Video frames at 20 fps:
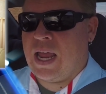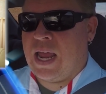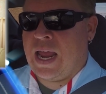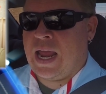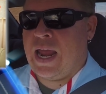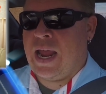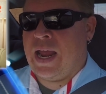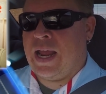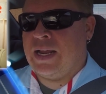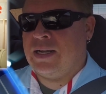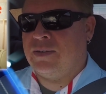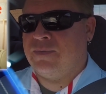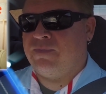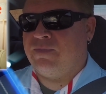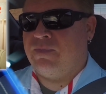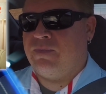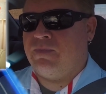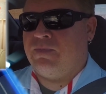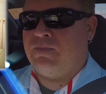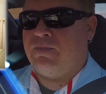
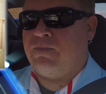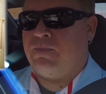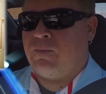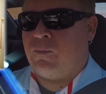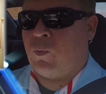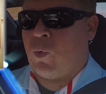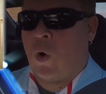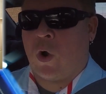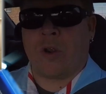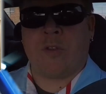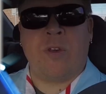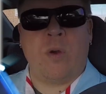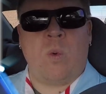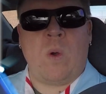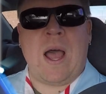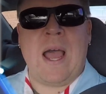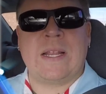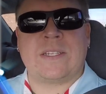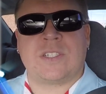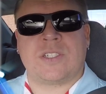and worth a
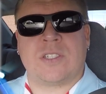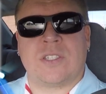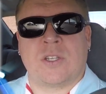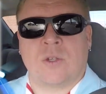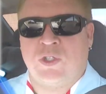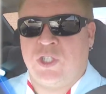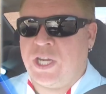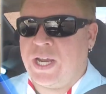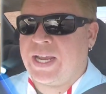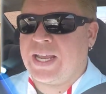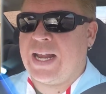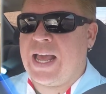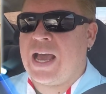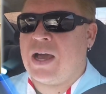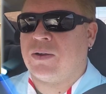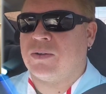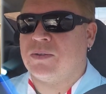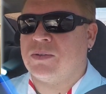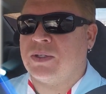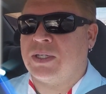watch. So check it
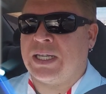out.